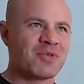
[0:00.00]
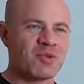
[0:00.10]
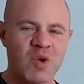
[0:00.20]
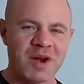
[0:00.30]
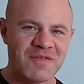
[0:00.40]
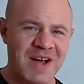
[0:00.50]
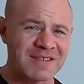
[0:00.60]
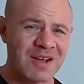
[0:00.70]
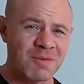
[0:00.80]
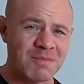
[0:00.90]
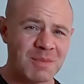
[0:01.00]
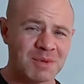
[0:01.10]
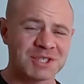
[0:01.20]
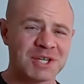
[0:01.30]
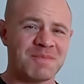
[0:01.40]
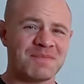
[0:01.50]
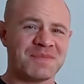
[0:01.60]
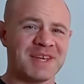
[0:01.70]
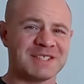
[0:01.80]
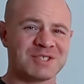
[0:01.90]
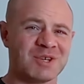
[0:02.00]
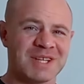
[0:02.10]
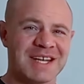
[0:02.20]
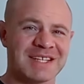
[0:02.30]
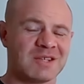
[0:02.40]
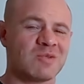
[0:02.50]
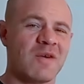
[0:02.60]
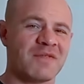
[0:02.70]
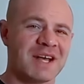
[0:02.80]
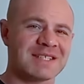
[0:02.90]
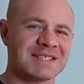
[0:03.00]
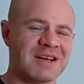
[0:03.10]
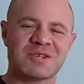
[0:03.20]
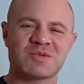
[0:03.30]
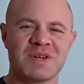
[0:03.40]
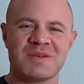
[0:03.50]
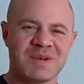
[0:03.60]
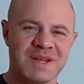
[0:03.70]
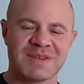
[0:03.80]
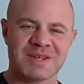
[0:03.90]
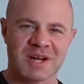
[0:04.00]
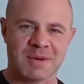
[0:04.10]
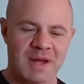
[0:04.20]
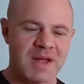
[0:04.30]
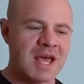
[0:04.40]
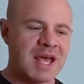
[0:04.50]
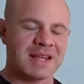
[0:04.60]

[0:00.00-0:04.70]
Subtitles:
It's a $25 membership and turn that into $12,000. What are you even talking about?